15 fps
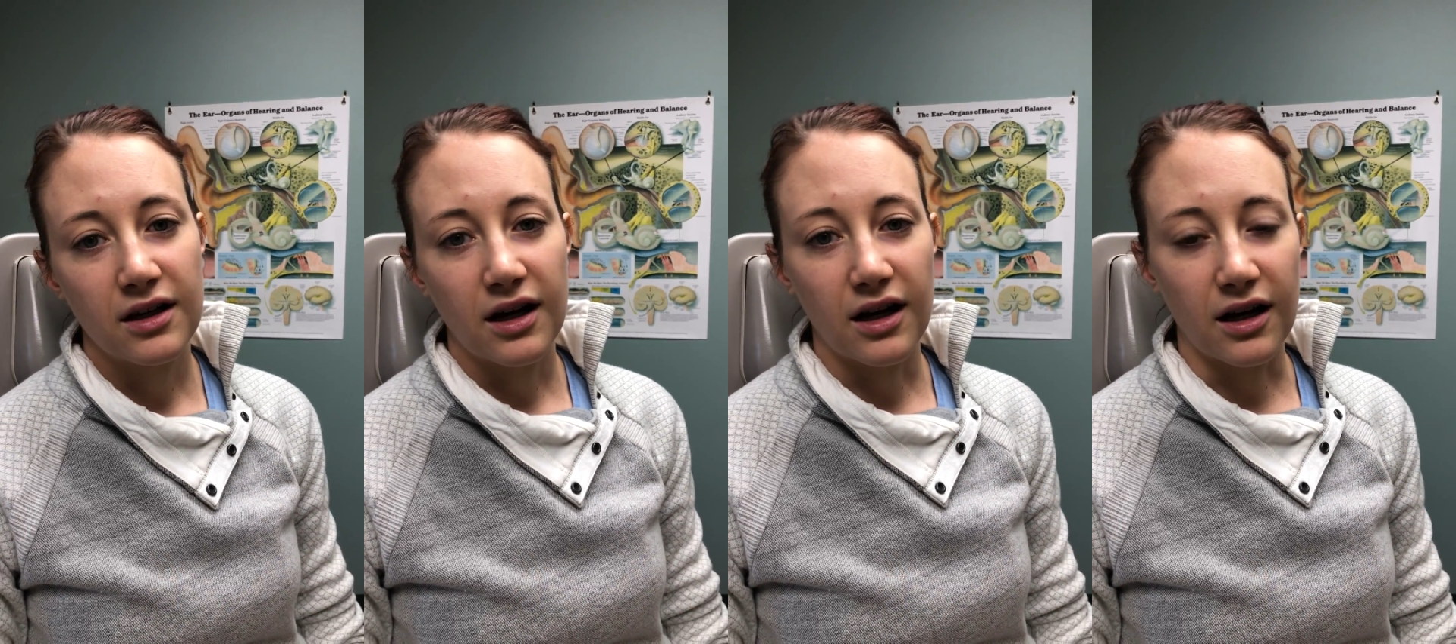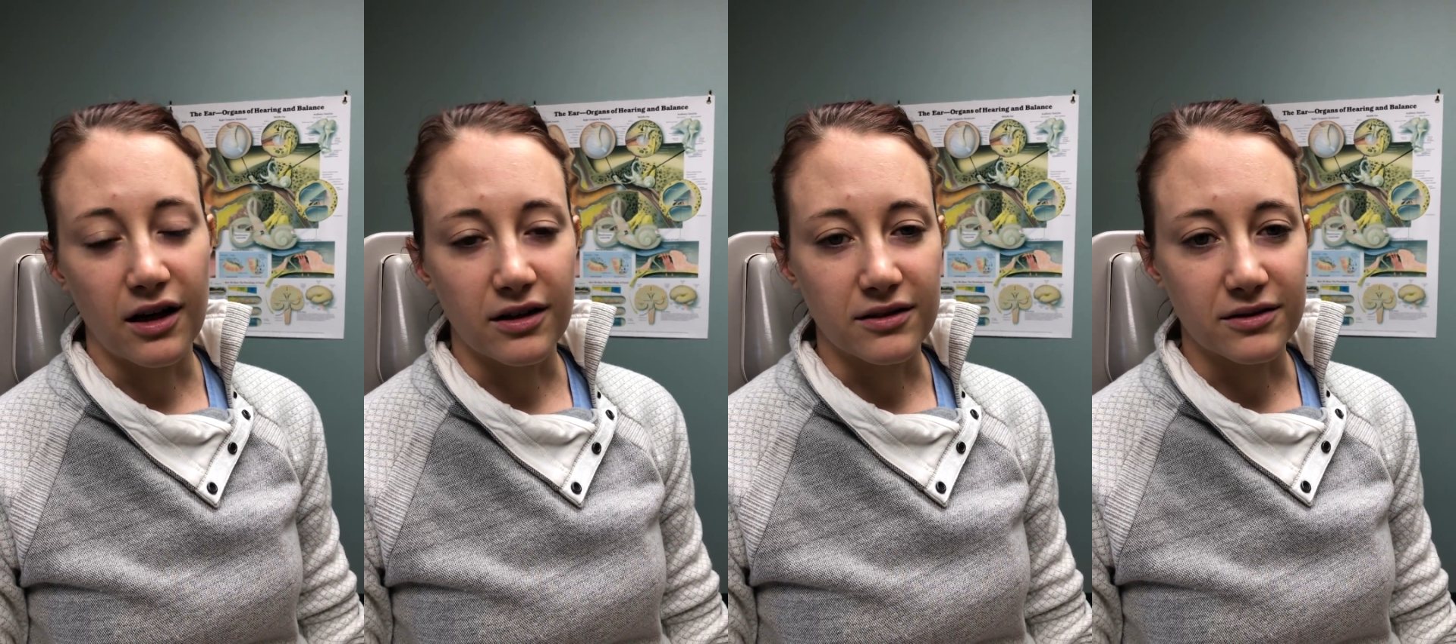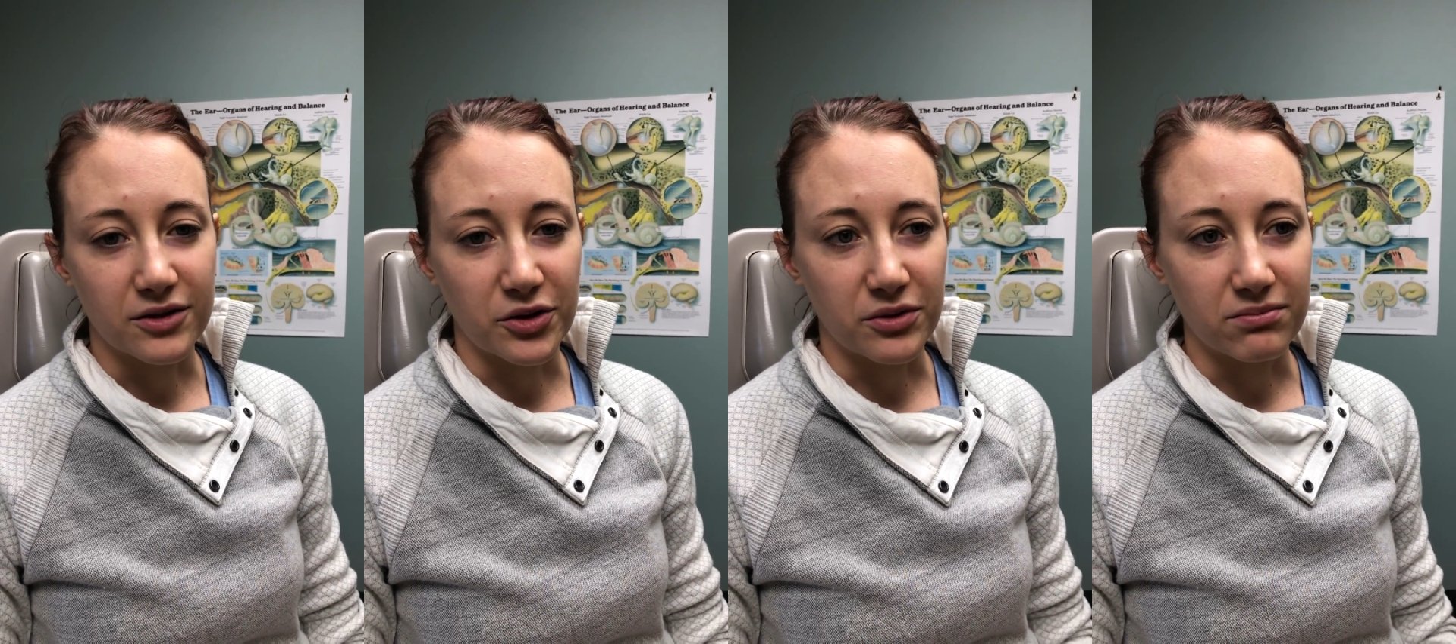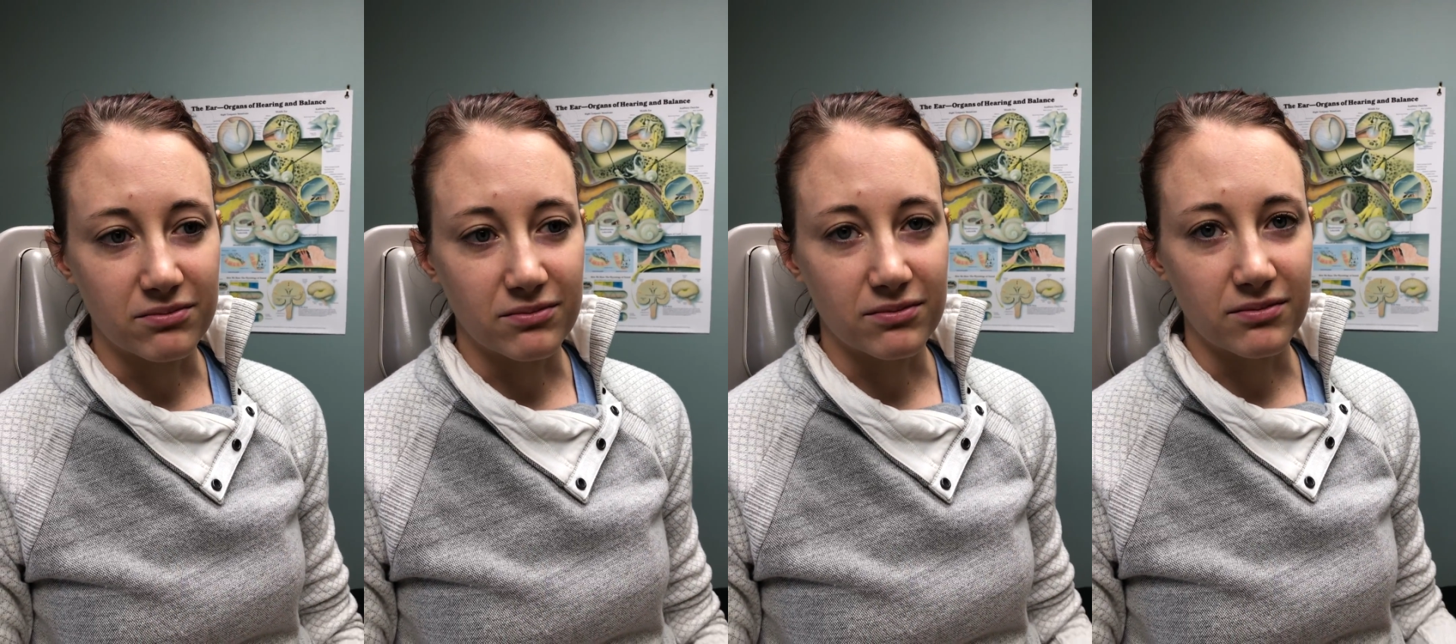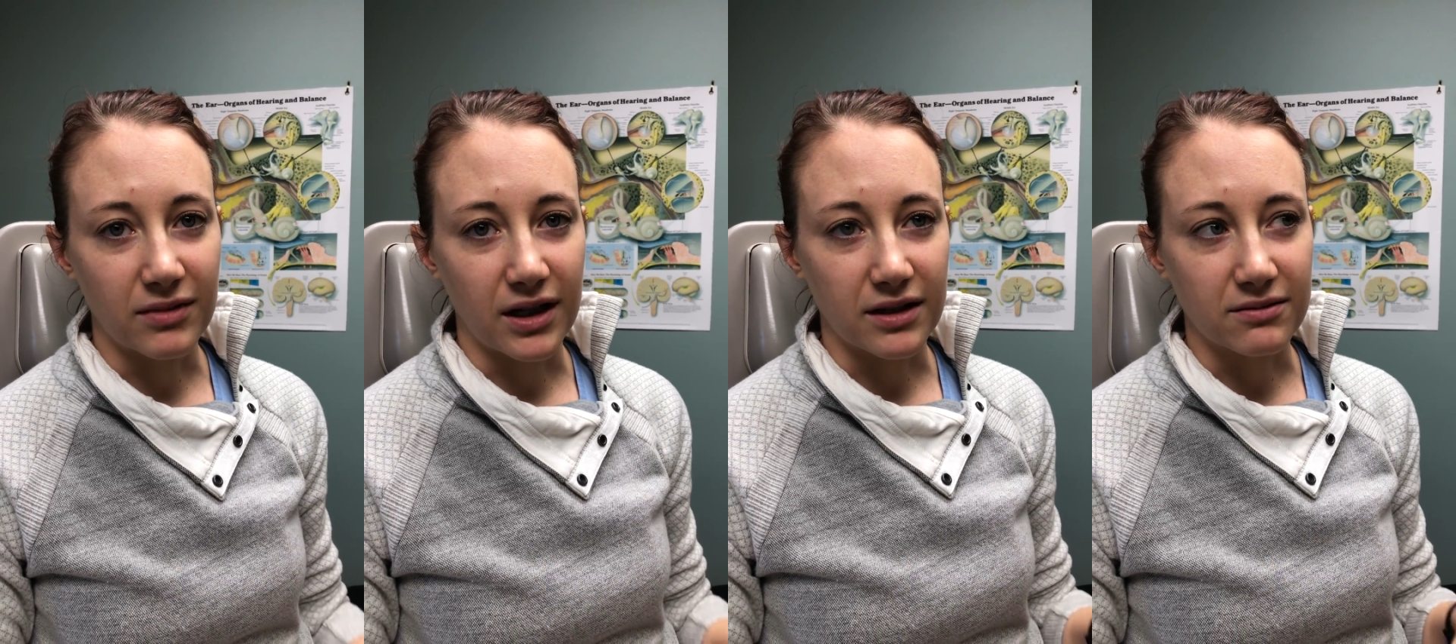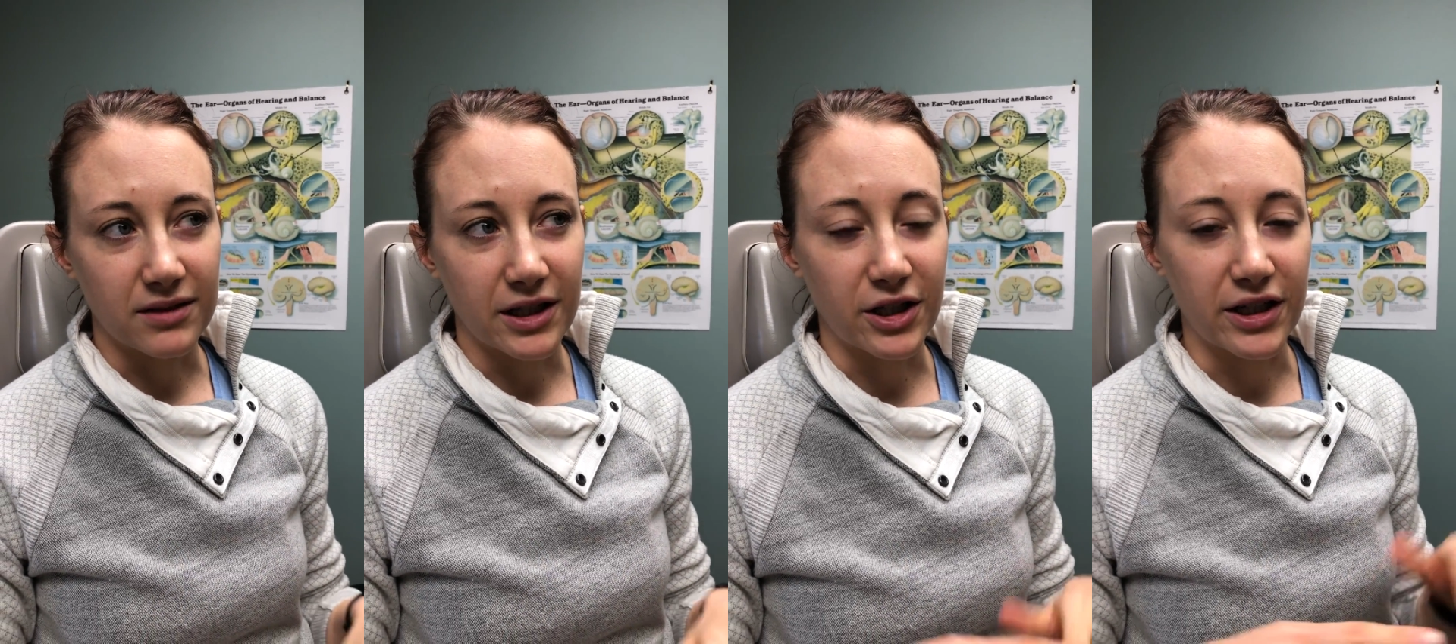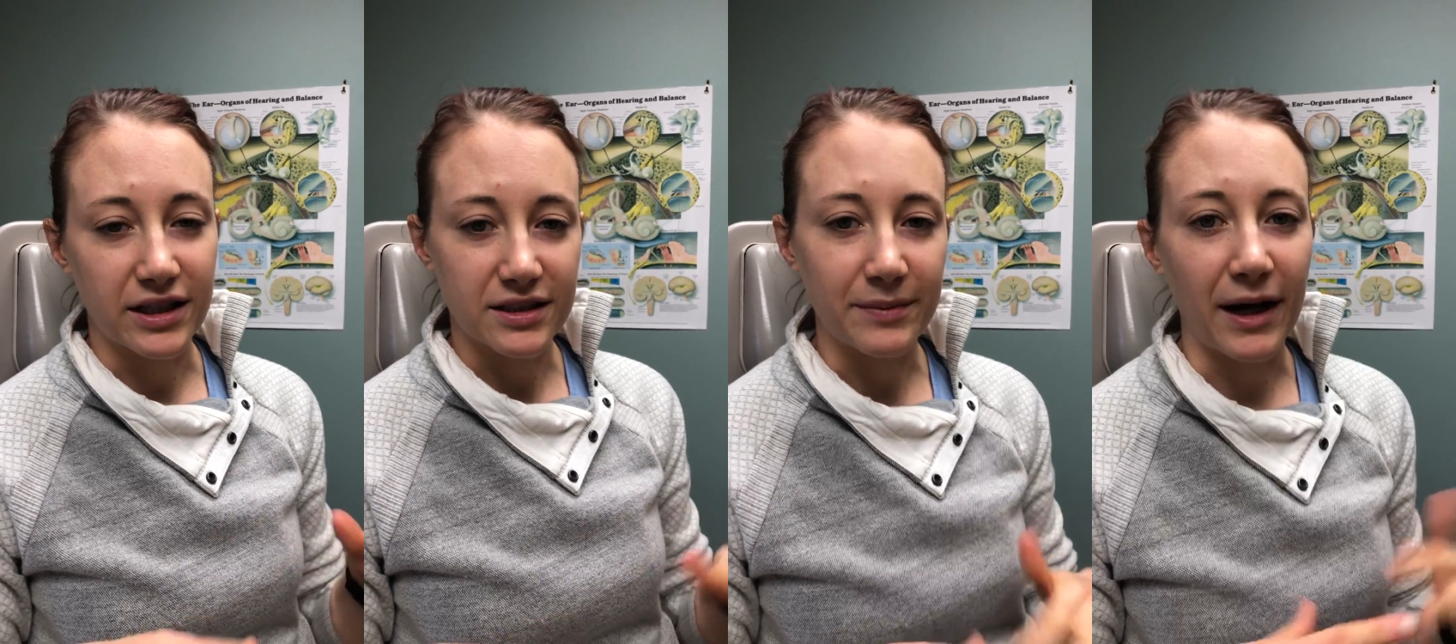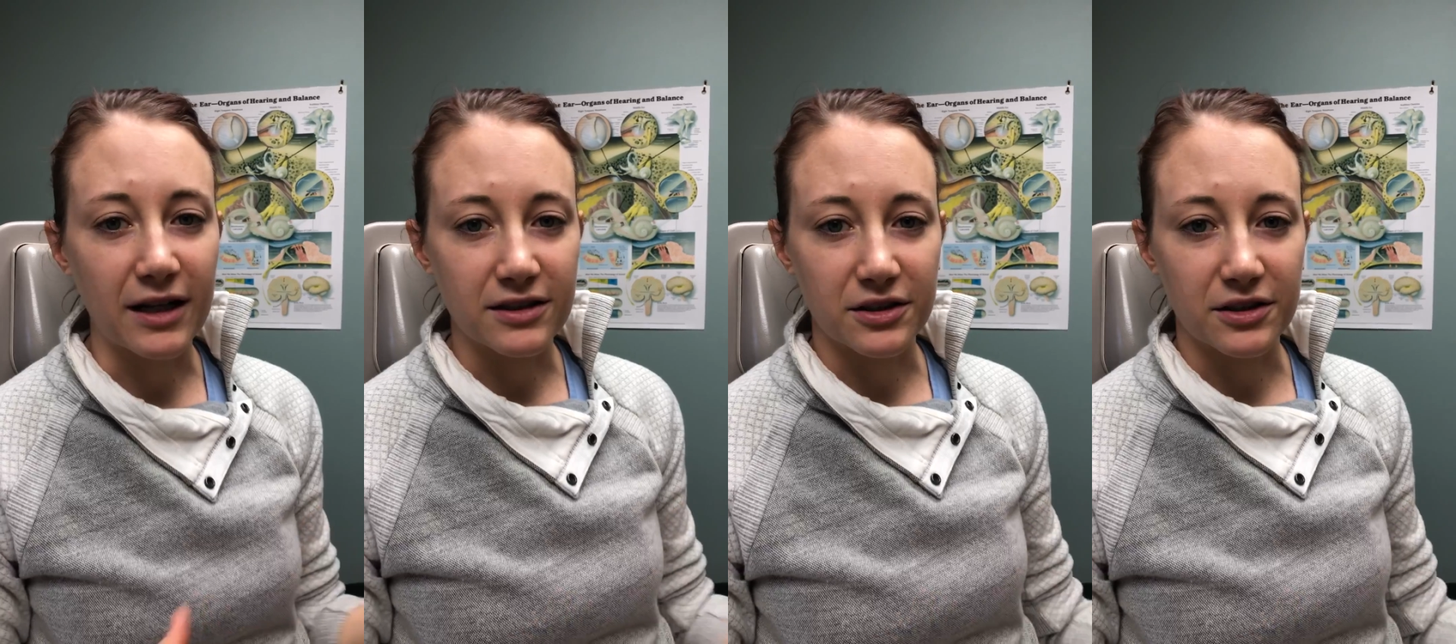Uh, so my hearing is back